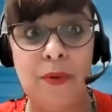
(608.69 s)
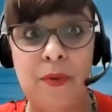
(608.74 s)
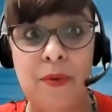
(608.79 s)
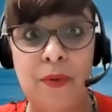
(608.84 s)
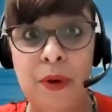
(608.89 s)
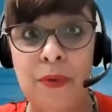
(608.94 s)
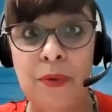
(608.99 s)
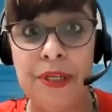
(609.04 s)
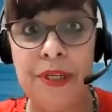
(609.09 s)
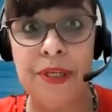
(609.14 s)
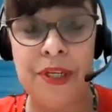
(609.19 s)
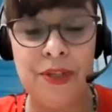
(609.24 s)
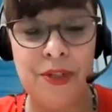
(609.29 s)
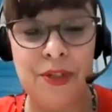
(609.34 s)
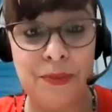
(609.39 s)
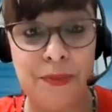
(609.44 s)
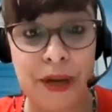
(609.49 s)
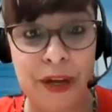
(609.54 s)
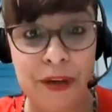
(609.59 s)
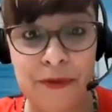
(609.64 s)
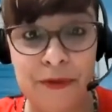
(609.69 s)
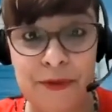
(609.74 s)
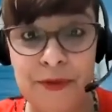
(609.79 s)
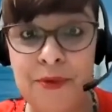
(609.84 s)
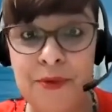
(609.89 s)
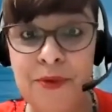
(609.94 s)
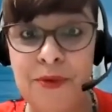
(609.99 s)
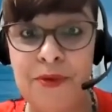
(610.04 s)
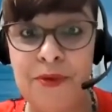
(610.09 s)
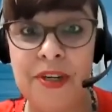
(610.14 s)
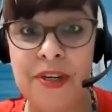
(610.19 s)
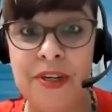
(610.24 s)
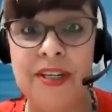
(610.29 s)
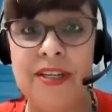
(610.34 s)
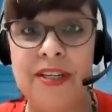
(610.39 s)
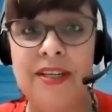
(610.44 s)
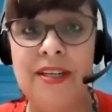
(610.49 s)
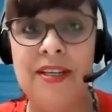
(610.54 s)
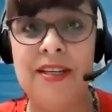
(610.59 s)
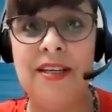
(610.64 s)
Well, we need to buy food
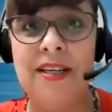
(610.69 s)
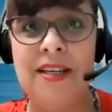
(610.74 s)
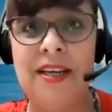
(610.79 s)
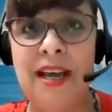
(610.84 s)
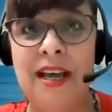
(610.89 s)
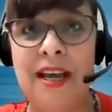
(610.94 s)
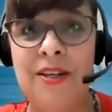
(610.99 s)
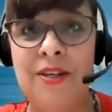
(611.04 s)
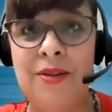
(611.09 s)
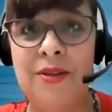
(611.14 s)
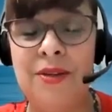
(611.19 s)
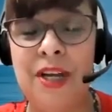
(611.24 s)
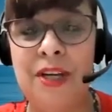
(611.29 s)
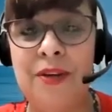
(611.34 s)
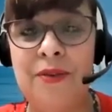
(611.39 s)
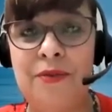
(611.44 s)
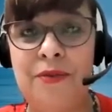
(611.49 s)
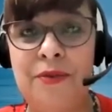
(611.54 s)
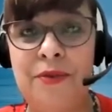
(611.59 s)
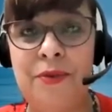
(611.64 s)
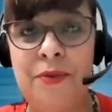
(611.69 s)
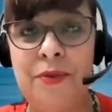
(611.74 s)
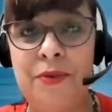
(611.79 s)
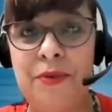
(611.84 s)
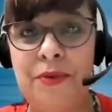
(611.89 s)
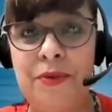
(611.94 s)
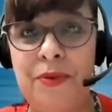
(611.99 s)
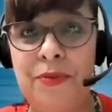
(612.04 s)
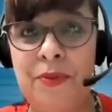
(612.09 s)
and donate food.